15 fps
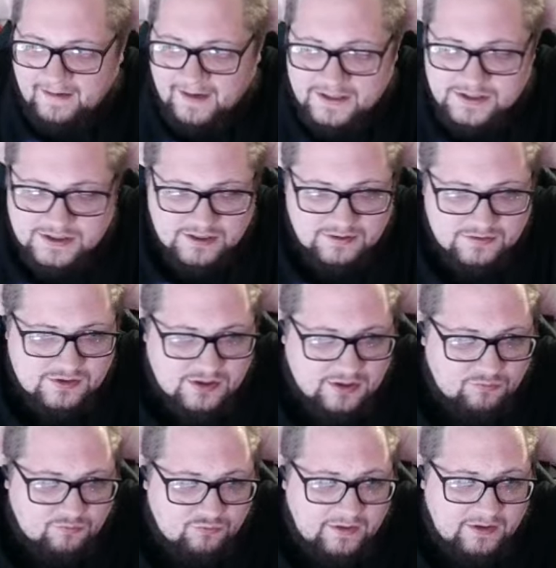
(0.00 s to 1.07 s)
that shield's
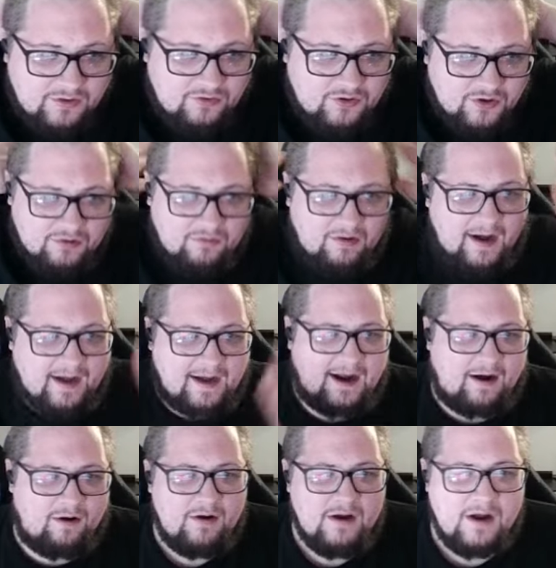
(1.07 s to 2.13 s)
looking real good right
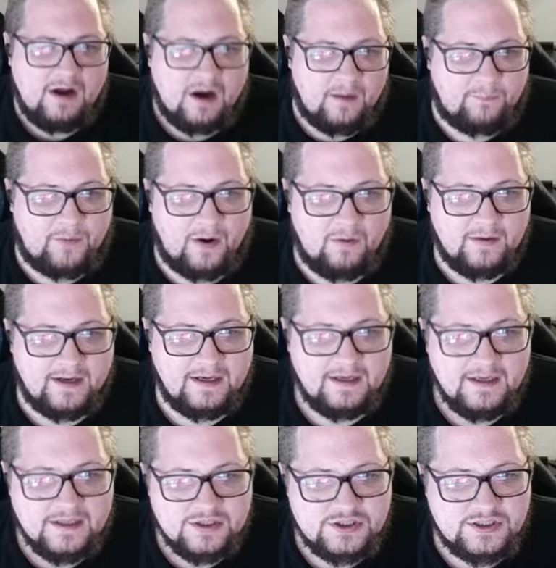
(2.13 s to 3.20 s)
now. Opponent
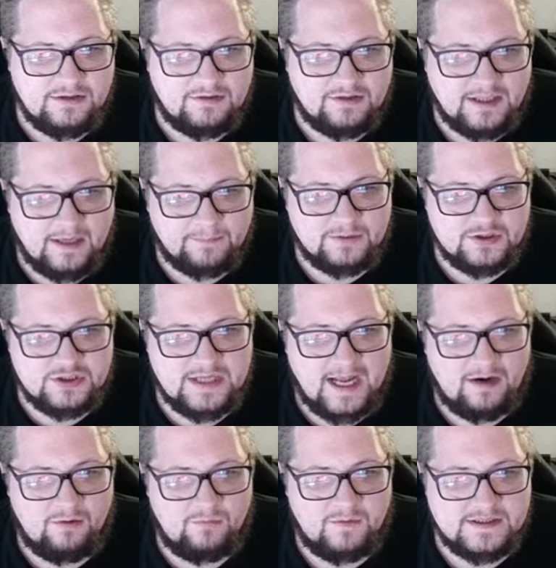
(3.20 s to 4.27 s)
shielding up the
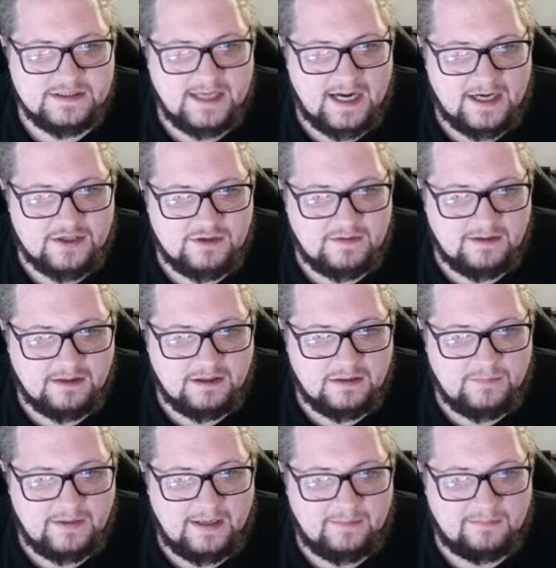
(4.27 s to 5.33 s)
Shadow Whiscash. Are they going to
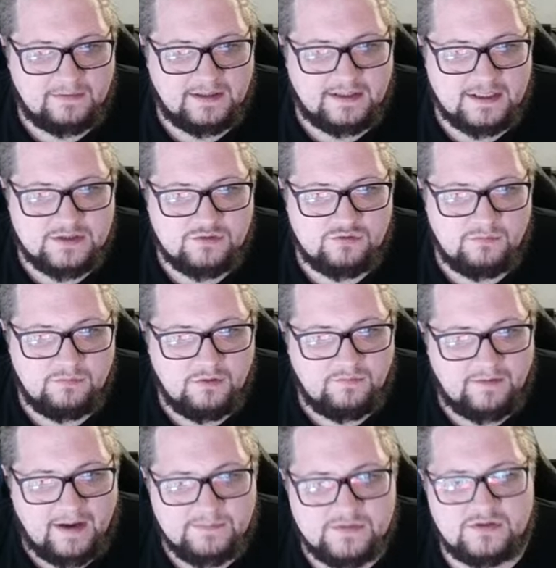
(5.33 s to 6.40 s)
be able to get to a move?
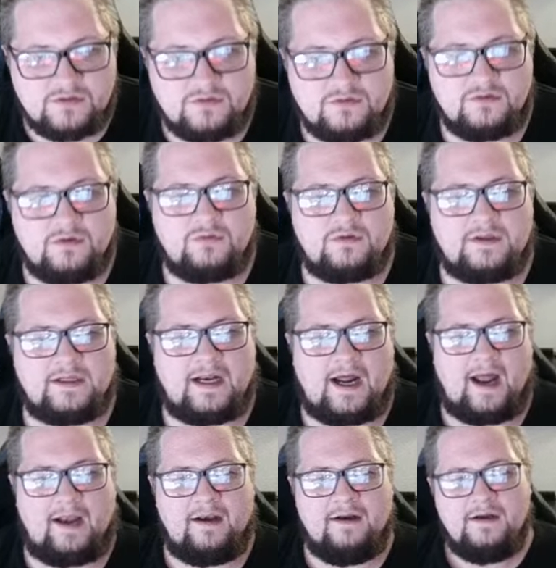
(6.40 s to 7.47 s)
Absolutely
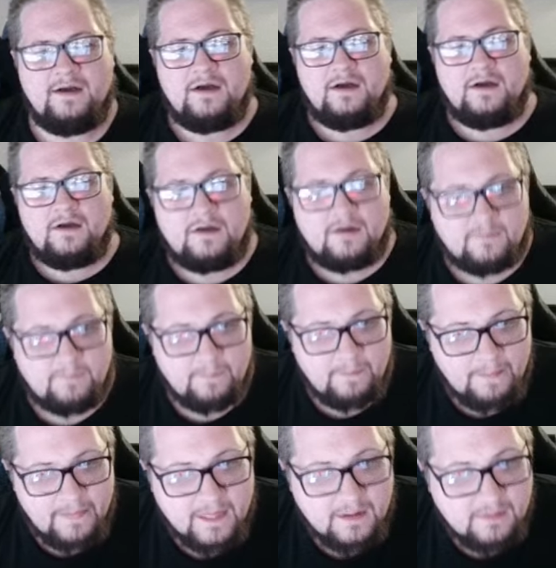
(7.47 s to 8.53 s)
not.
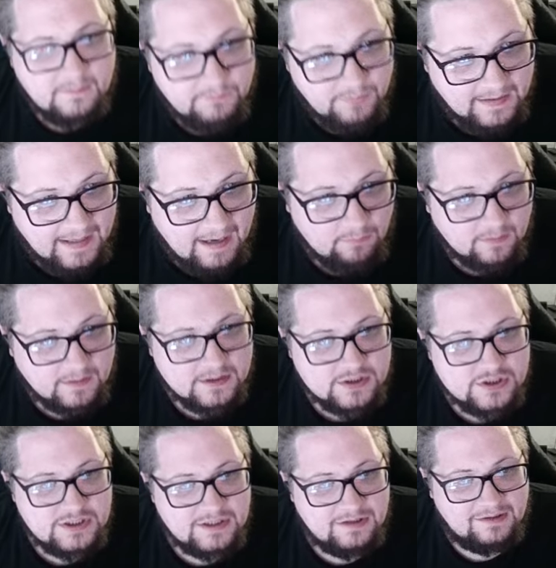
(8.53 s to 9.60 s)
But now we're going to
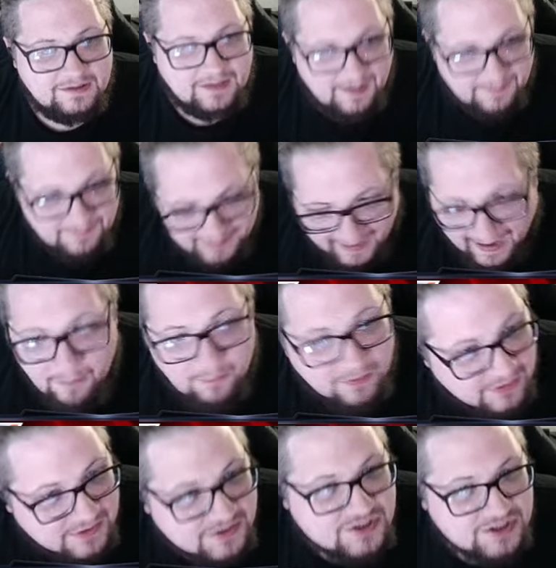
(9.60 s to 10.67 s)
shield. Now we're
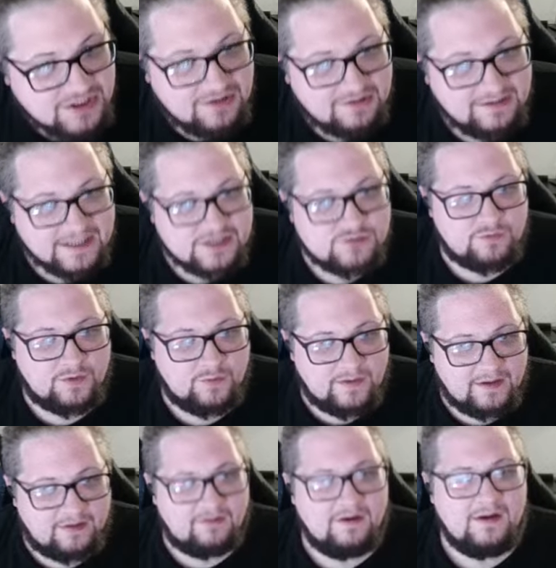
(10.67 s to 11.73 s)
going to shield. Yes, we
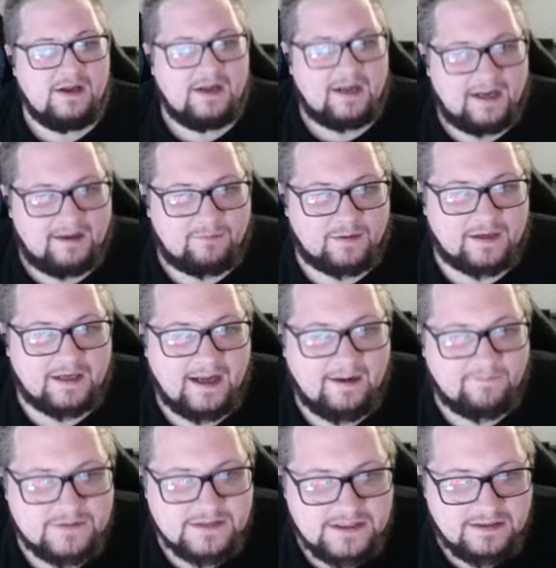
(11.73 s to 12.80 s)
will. And we're going to
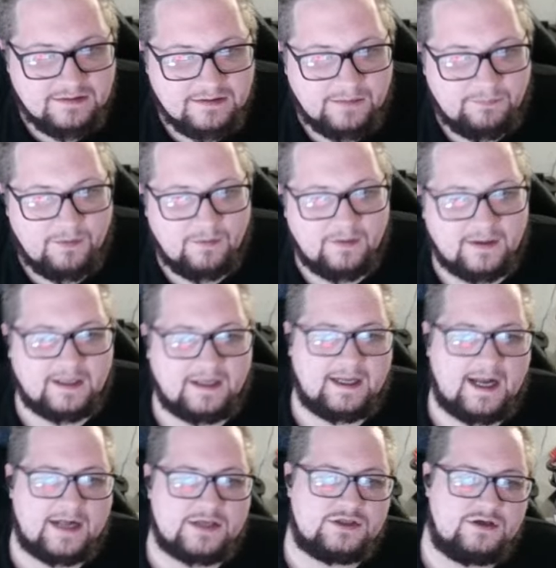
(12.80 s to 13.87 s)
have to see if the opponent can
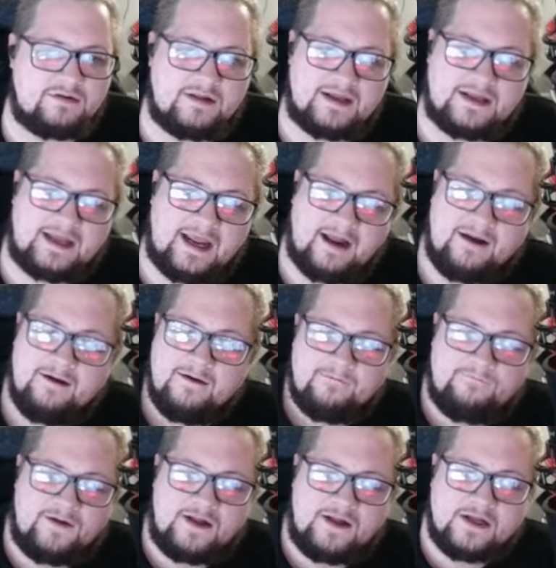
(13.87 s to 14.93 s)
catch. No, they can't.
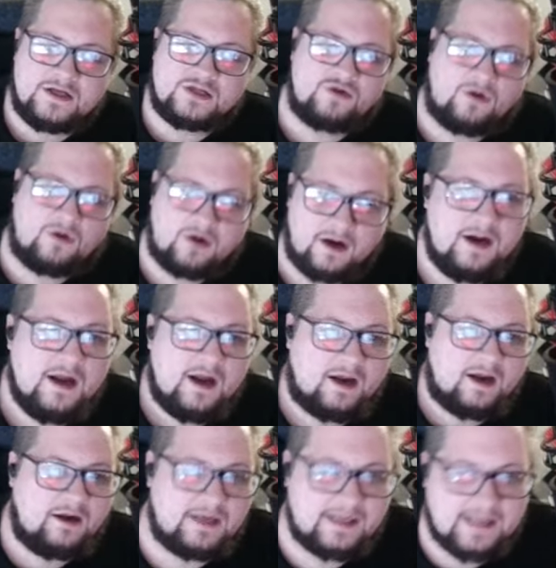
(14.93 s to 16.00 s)
Venusaur
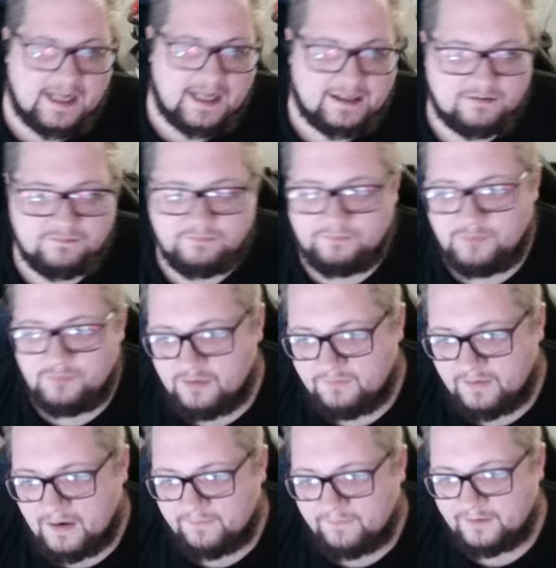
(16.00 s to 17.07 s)
going to get the move
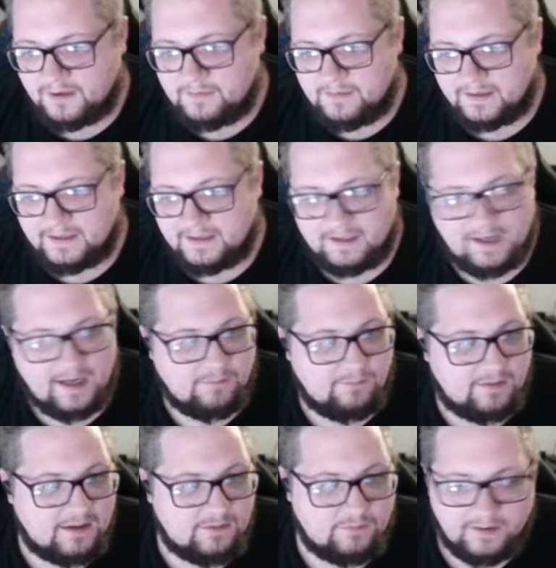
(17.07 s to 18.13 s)
off here. I'm going to hit it
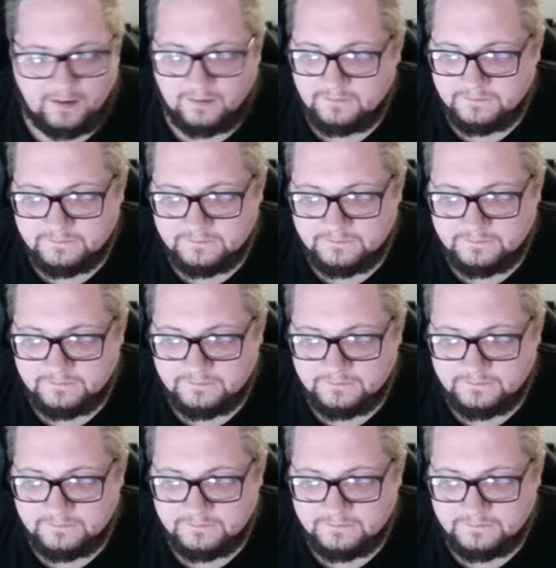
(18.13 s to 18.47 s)
anyway. I don't care.